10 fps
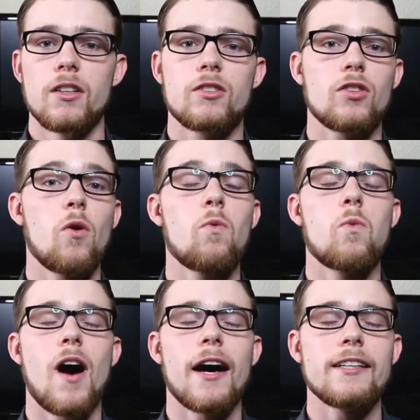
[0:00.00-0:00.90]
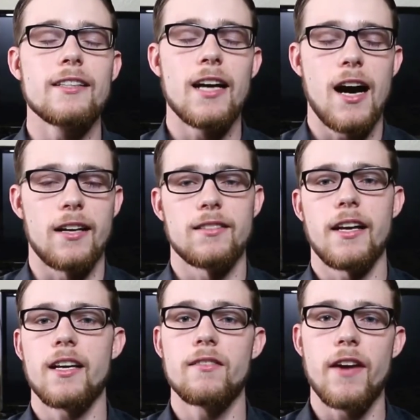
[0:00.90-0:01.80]
So why not
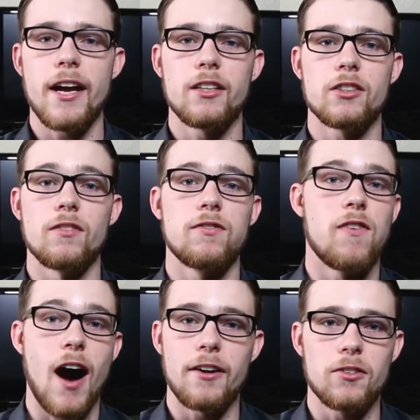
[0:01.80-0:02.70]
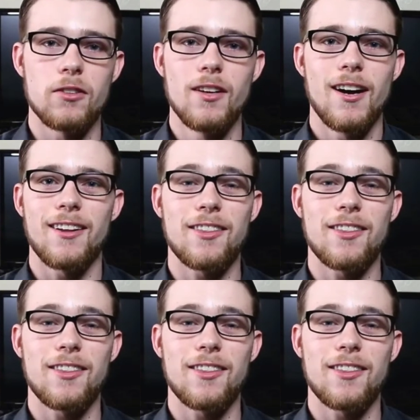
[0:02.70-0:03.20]
take advantage of viral,